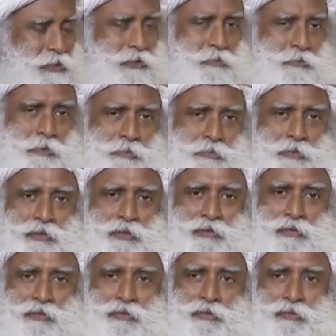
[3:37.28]
lot of
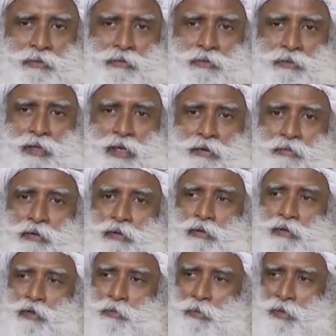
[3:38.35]
people have an
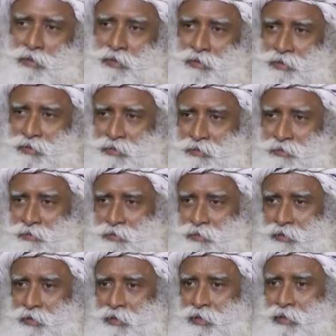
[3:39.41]
argument
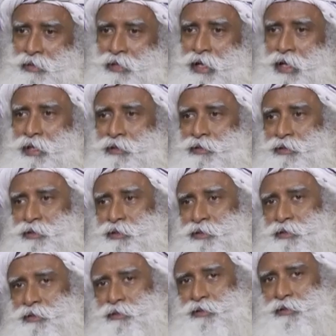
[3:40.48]
that
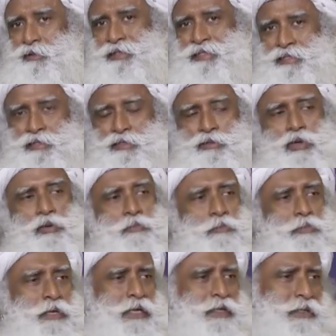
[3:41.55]
it is
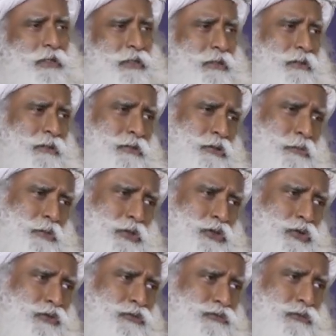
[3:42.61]
not practical to be
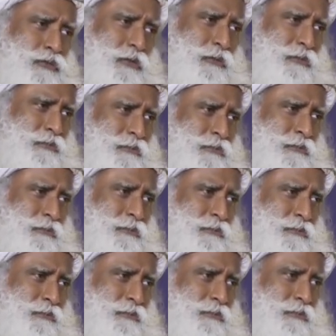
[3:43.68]
joyful
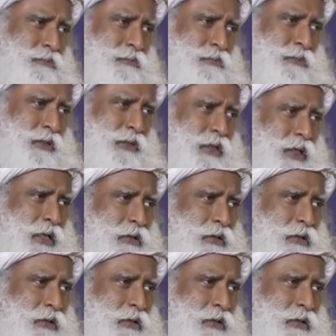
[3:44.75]
in the